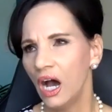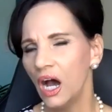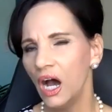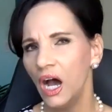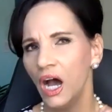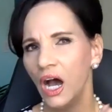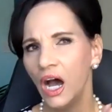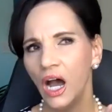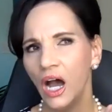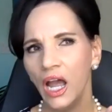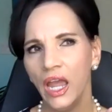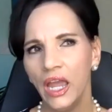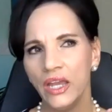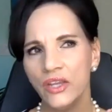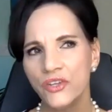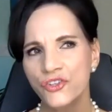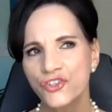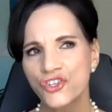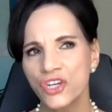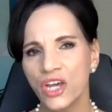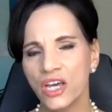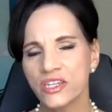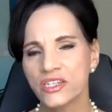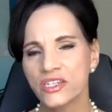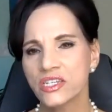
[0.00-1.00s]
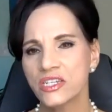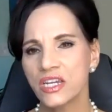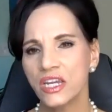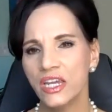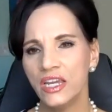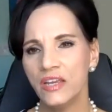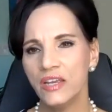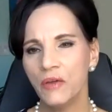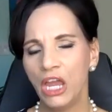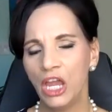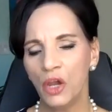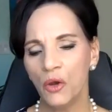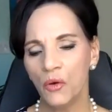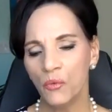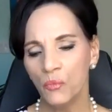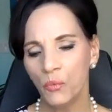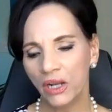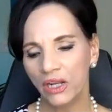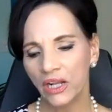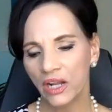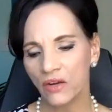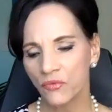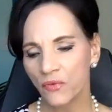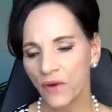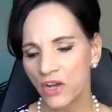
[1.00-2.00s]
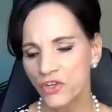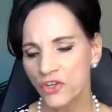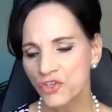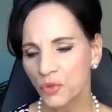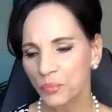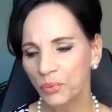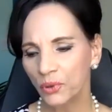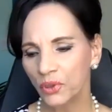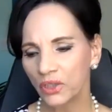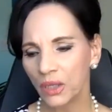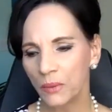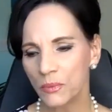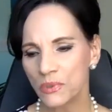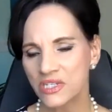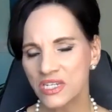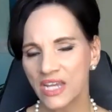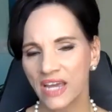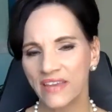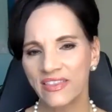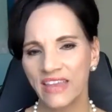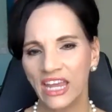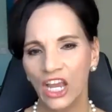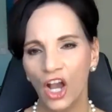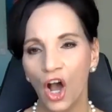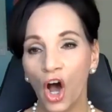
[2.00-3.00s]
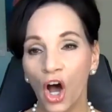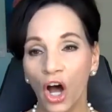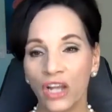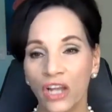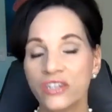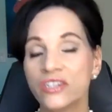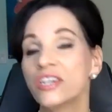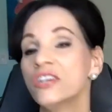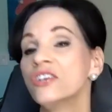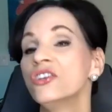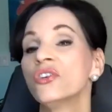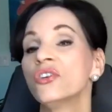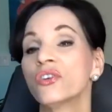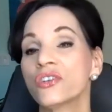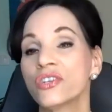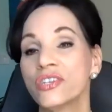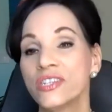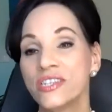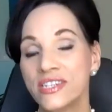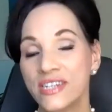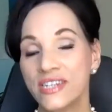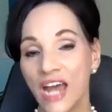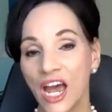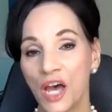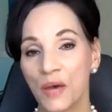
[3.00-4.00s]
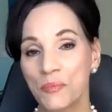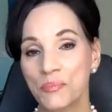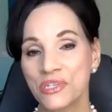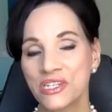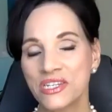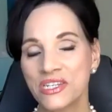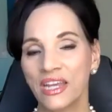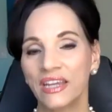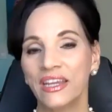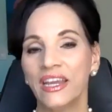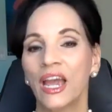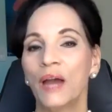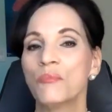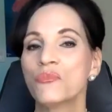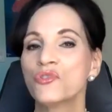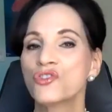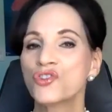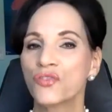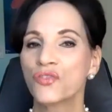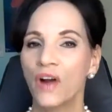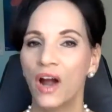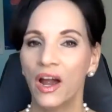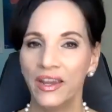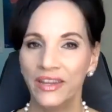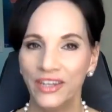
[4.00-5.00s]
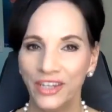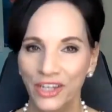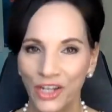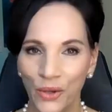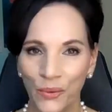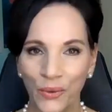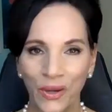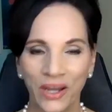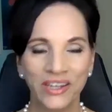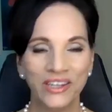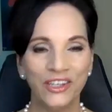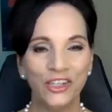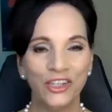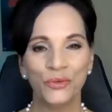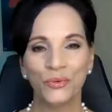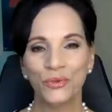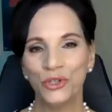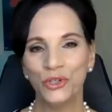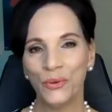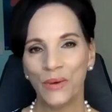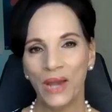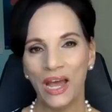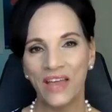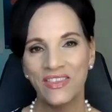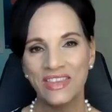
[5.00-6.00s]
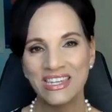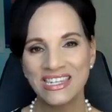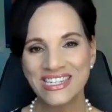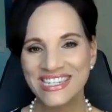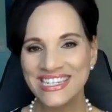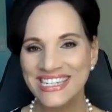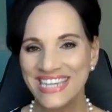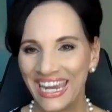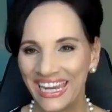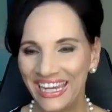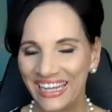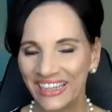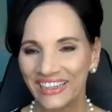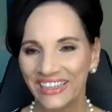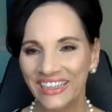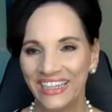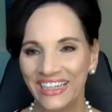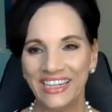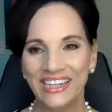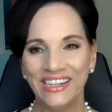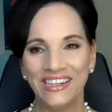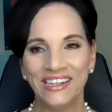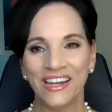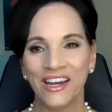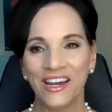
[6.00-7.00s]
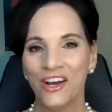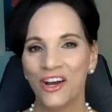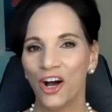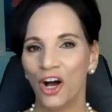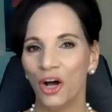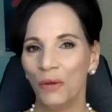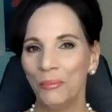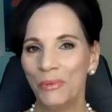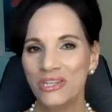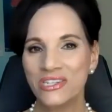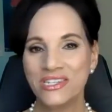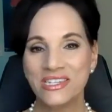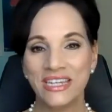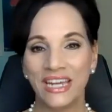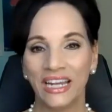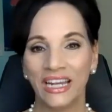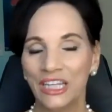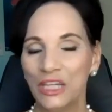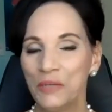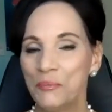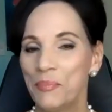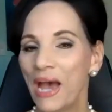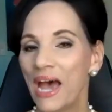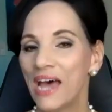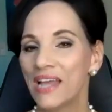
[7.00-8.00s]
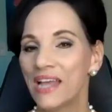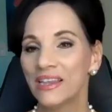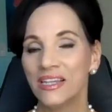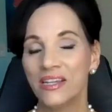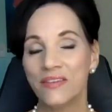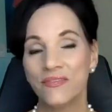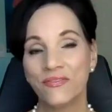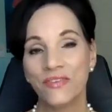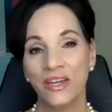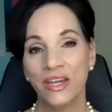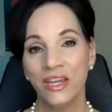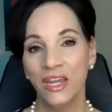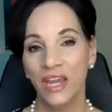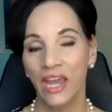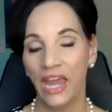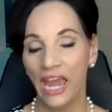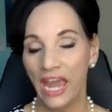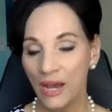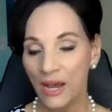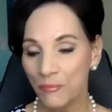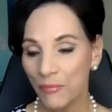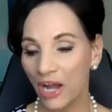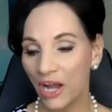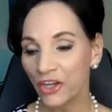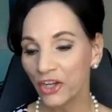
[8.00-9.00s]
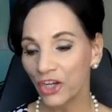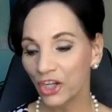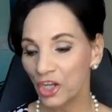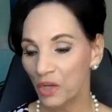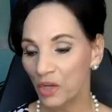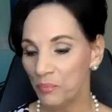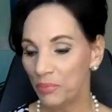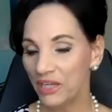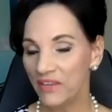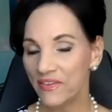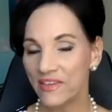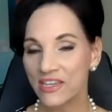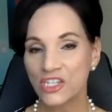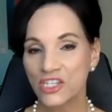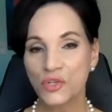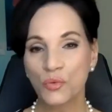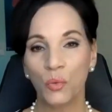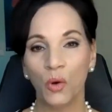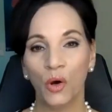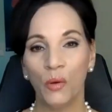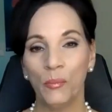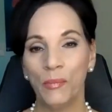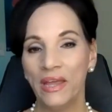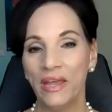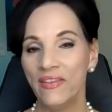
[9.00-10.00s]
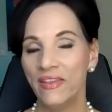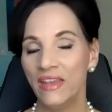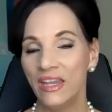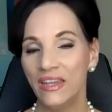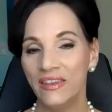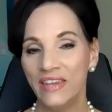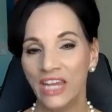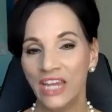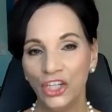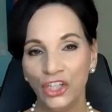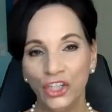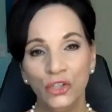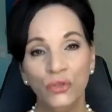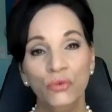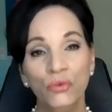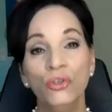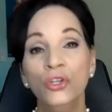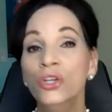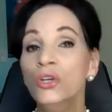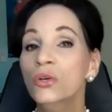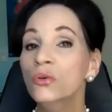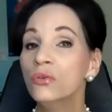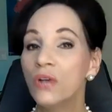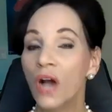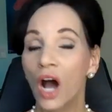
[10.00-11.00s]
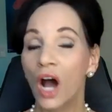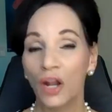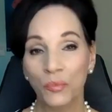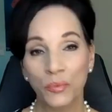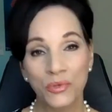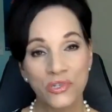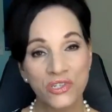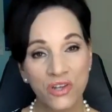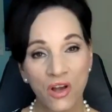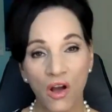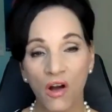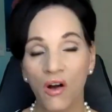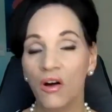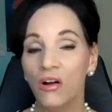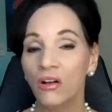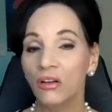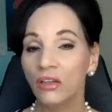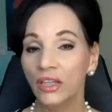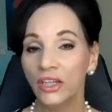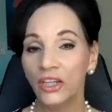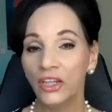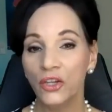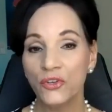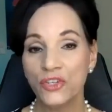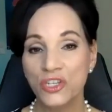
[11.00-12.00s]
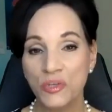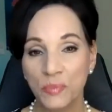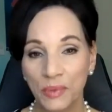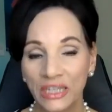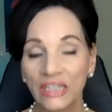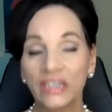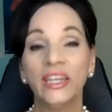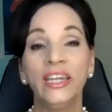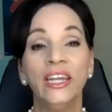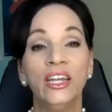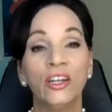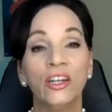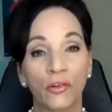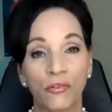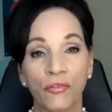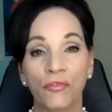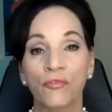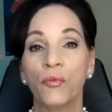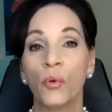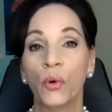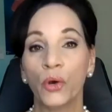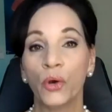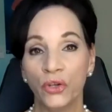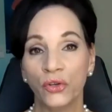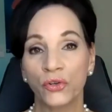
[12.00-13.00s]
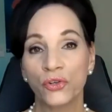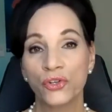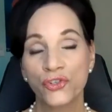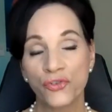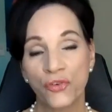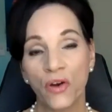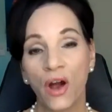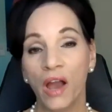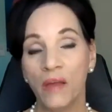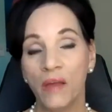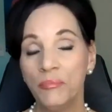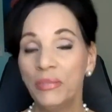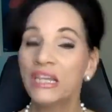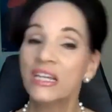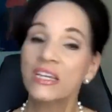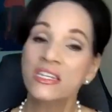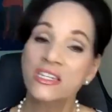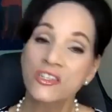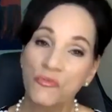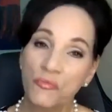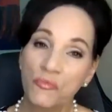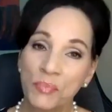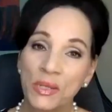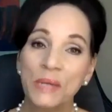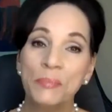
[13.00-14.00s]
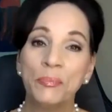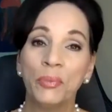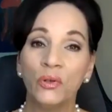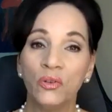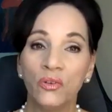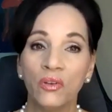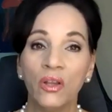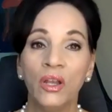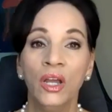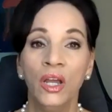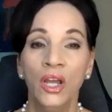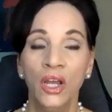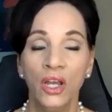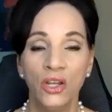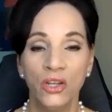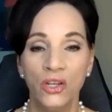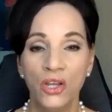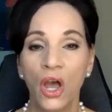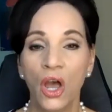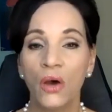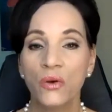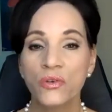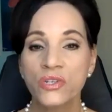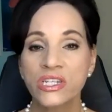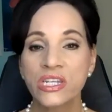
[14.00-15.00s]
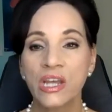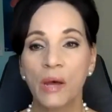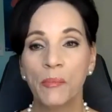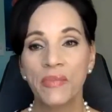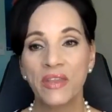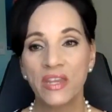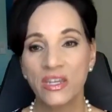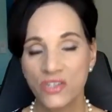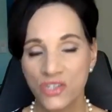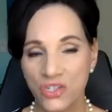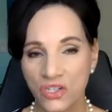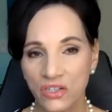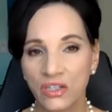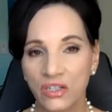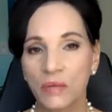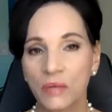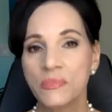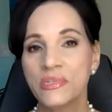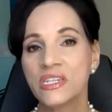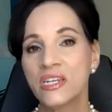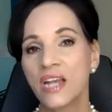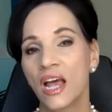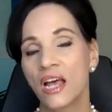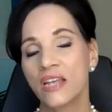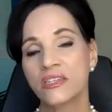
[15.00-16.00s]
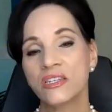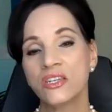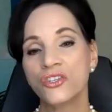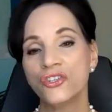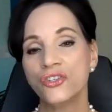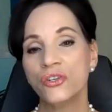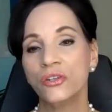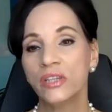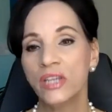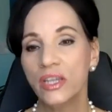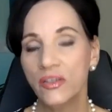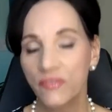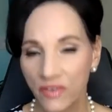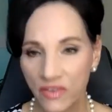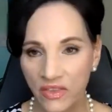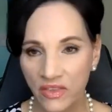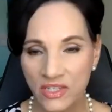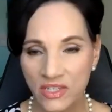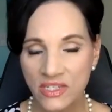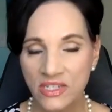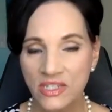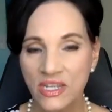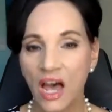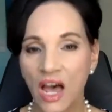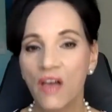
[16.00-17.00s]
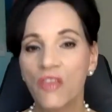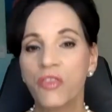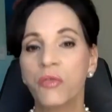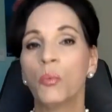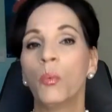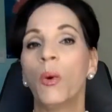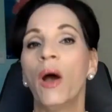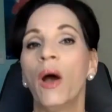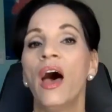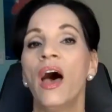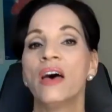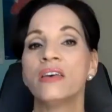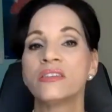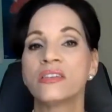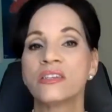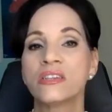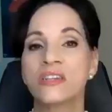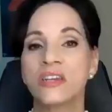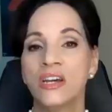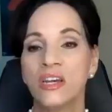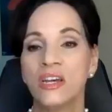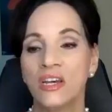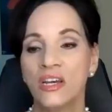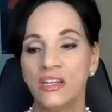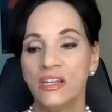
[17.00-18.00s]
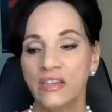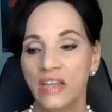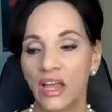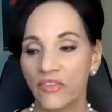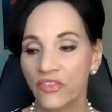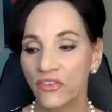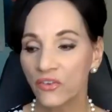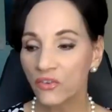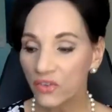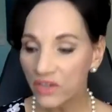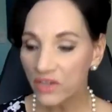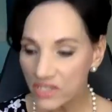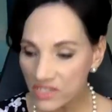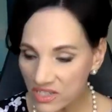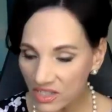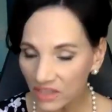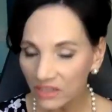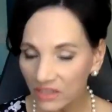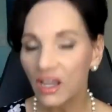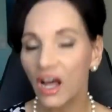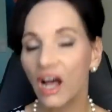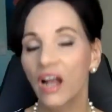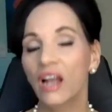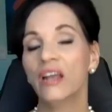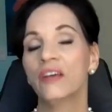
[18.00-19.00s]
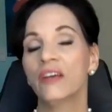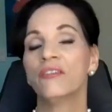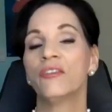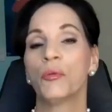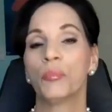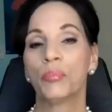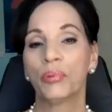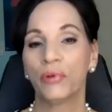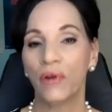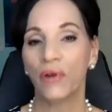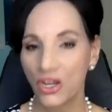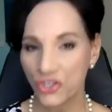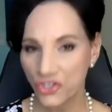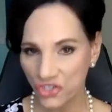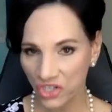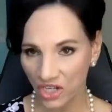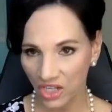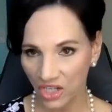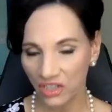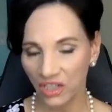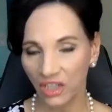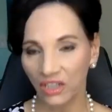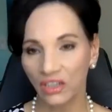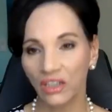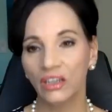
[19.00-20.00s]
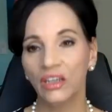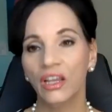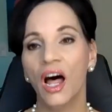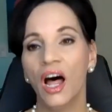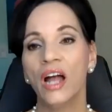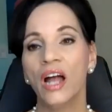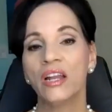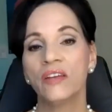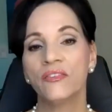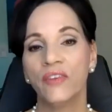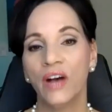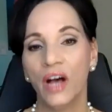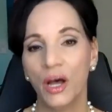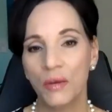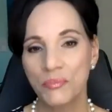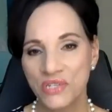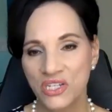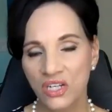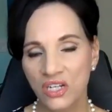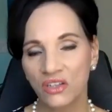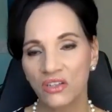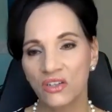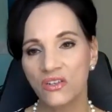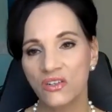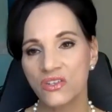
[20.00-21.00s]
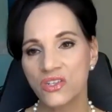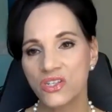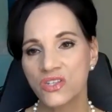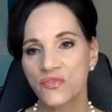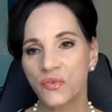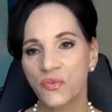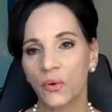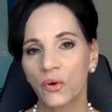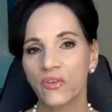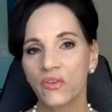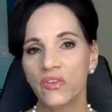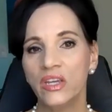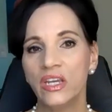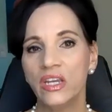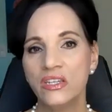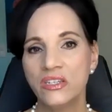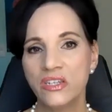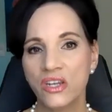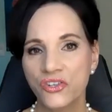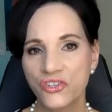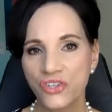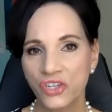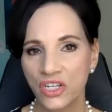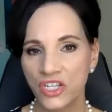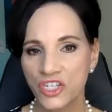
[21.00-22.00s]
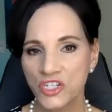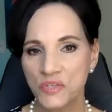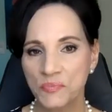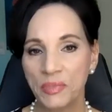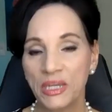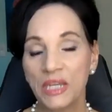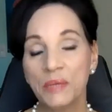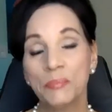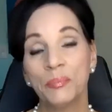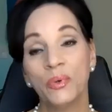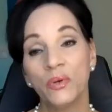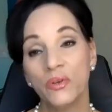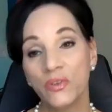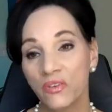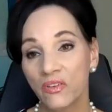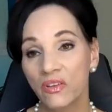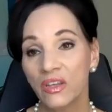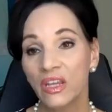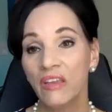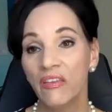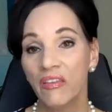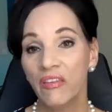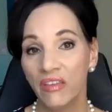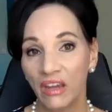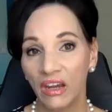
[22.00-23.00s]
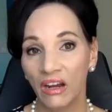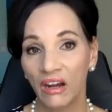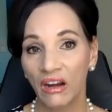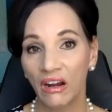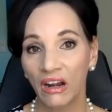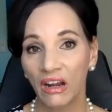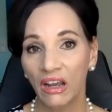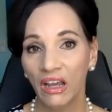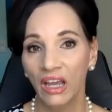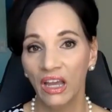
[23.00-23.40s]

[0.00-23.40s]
it just, it, it, when I read your book, it was like they haunted your steps. They kept trying, you know, you, you had this daily, almost daily battle of, am I going to be this woman that you knew God was calling you to be a leader for your tribe? Because if people know some of the circumstances, you live in the Southwest, that there is a lot of oppression and a lot of obstacles for the indigenous people there.